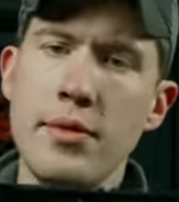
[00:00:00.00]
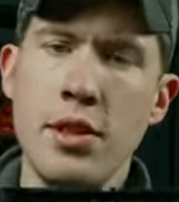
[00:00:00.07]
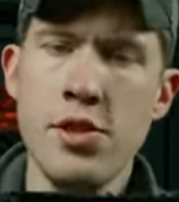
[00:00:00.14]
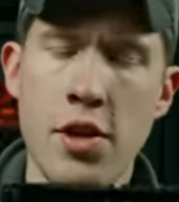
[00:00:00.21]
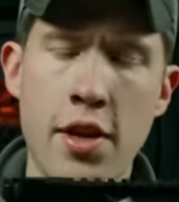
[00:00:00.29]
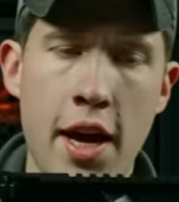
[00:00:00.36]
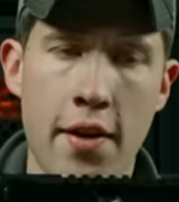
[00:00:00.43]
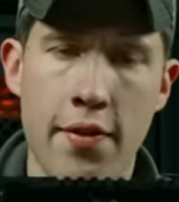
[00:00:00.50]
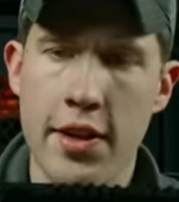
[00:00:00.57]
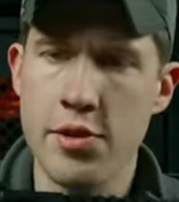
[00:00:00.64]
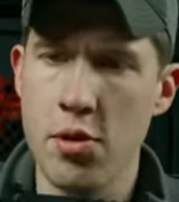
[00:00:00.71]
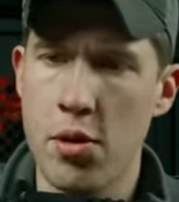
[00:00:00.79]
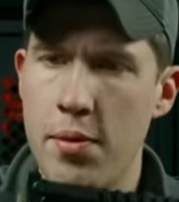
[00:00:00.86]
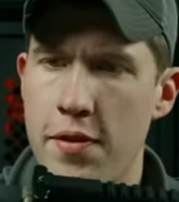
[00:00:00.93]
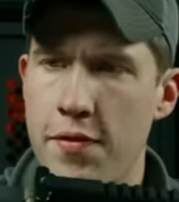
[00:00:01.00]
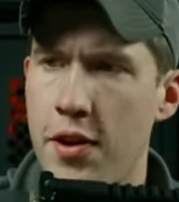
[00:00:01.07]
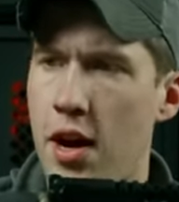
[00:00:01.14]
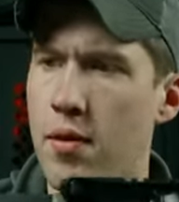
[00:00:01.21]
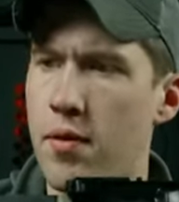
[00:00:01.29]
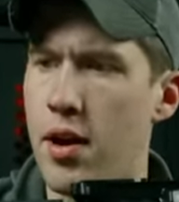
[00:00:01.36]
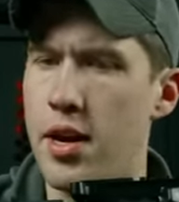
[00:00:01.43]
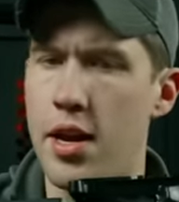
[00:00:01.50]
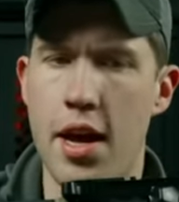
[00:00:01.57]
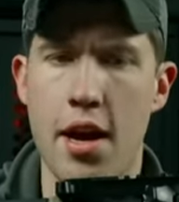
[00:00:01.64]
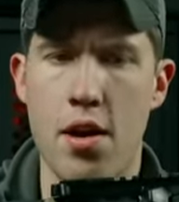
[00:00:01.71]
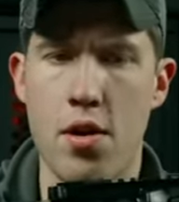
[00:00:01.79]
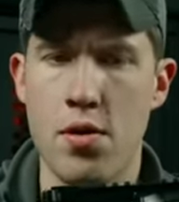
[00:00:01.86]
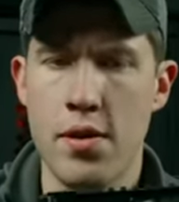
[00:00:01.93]
so yeah, that's what we've got right
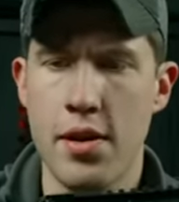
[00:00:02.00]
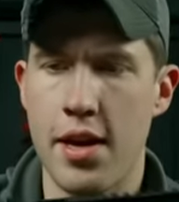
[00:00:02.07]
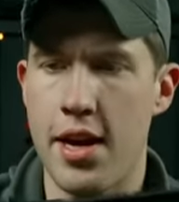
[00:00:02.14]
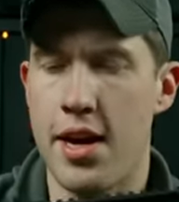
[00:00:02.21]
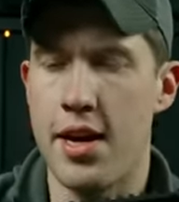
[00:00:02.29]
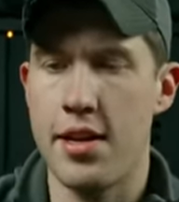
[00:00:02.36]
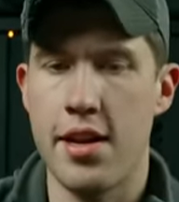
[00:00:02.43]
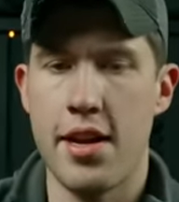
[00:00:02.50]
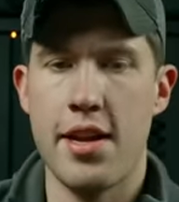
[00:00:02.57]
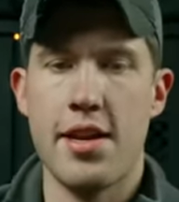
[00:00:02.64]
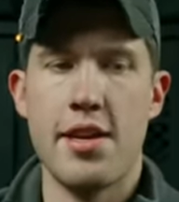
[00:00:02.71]
now, and it